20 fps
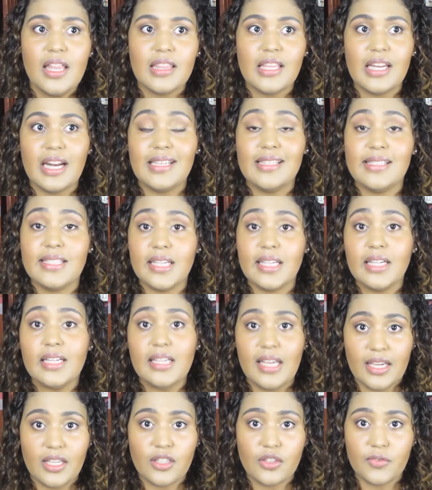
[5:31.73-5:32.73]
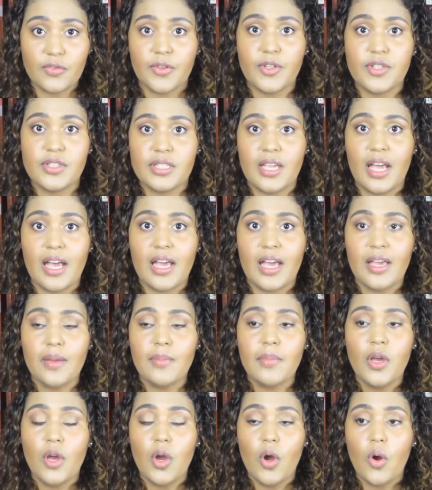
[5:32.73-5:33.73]
that I didn't like it the first
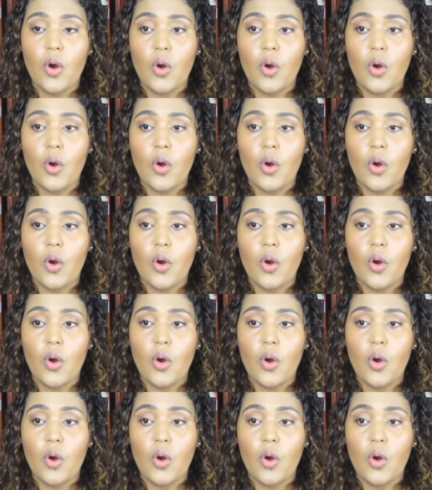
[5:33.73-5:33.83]
time,